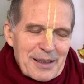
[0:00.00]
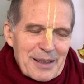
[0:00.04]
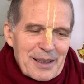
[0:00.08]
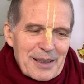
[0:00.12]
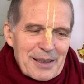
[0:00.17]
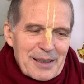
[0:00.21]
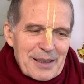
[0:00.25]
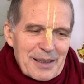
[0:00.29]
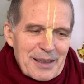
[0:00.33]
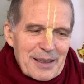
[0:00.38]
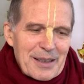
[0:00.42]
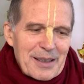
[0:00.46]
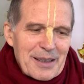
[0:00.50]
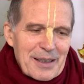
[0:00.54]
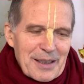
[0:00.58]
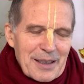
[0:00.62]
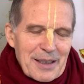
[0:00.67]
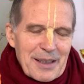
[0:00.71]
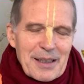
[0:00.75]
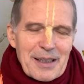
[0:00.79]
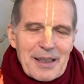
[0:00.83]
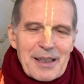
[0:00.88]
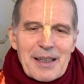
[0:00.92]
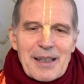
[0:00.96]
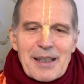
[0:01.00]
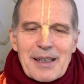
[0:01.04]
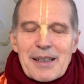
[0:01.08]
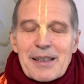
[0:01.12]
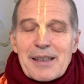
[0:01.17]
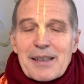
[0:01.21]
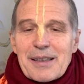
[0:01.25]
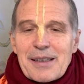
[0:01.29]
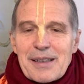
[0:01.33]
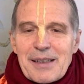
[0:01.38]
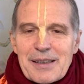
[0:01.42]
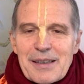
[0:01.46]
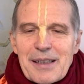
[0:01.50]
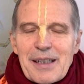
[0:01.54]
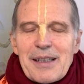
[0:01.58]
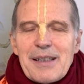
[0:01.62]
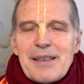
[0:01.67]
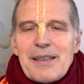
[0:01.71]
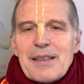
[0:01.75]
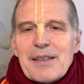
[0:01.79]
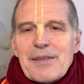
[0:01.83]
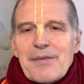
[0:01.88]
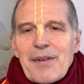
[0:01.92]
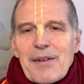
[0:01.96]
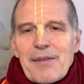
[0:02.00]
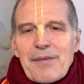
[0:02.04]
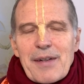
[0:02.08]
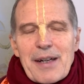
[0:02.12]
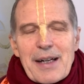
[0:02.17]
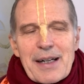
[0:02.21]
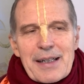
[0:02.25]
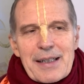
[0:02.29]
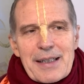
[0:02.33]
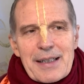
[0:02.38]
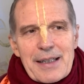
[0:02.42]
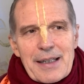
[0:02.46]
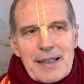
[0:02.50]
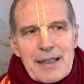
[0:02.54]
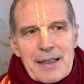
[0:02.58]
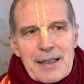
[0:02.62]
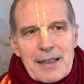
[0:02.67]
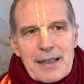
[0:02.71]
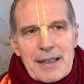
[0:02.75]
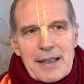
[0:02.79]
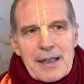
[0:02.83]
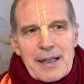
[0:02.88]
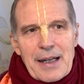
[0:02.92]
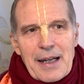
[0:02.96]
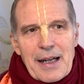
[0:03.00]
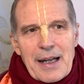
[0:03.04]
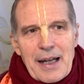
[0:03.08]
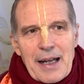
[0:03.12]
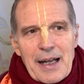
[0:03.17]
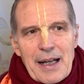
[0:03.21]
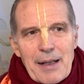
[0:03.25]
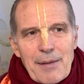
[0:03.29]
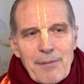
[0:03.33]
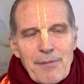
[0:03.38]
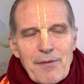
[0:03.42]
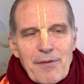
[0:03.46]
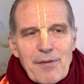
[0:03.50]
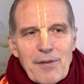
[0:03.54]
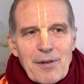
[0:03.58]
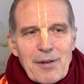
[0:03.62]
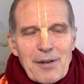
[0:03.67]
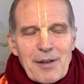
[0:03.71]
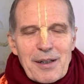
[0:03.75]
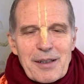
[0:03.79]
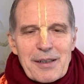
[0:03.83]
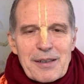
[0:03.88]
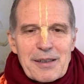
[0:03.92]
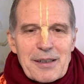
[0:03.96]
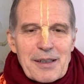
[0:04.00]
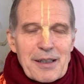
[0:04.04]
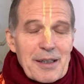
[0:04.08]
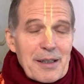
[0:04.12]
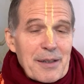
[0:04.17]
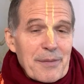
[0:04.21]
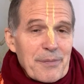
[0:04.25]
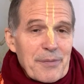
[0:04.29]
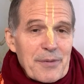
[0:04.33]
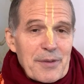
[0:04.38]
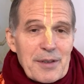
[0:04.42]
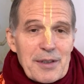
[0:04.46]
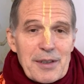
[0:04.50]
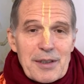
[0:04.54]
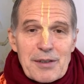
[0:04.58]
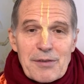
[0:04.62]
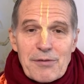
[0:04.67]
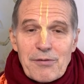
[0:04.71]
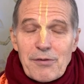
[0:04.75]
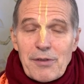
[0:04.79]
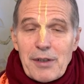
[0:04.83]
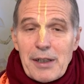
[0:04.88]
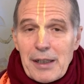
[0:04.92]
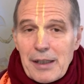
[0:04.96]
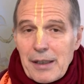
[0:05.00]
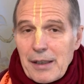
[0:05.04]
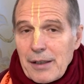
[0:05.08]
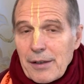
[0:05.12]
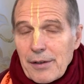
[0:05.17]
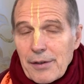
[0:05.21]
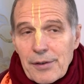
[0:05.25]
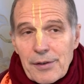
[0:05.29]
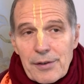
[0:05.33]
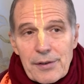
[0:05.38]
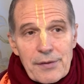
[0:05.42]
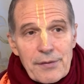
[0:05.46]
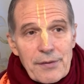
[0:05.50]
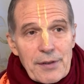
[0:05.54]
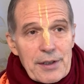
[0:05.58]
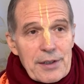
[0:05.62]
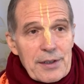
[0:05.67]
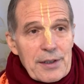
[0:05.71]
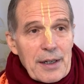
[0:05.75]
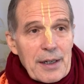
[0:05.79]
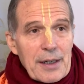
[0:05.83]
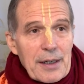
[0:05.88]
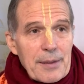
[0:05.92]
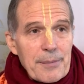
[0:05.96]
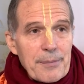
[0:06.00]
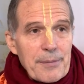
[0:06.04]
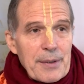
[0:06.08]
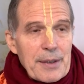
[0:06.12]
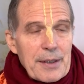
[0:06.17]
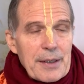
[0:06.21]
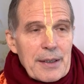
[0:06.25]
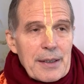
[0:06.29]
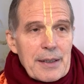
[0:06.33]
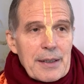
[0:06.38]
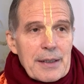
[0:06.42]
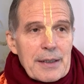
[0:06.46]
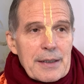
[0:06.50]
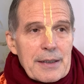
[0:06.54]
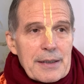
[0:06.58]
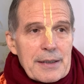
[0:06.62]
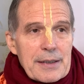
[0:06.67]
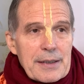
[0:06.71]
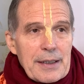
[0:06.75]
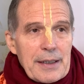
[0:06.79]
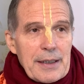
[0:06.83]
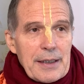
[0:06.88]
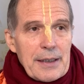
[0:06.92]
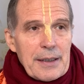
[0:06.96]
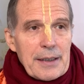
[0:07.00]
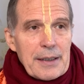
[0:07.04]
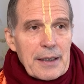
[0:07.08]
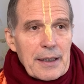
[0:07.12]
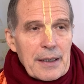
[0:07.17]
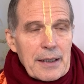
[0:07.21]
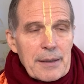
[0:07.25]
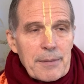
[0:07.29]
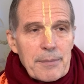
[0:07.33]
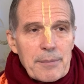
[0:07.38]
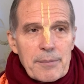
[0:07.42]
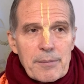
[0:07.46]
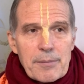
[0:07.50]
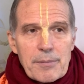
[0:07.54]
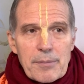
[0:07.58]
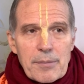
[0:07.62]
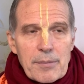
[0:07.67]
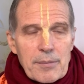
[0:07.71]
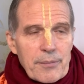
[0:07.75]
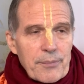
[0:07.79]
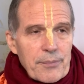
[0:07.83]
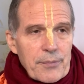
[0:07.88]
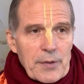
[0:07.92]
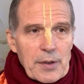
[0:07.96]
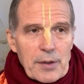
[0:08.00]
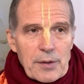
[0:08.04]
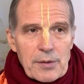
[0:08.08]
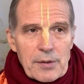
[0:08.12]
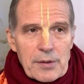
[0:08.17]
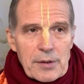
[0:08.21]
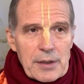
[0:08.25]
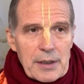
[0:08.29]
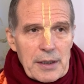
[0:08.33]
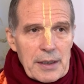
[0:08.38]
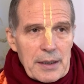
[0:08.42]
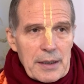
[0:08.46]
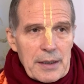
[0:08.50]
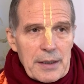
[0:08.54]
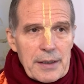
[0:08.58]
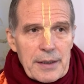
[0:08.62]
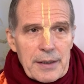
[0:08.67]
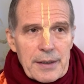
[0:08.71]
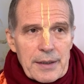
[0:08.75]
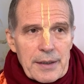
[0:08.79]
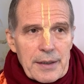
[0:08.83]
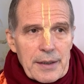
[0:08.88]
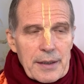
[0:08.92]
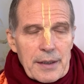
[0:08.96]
That these hints were very helpful, and these videos which I'm seeing, I really,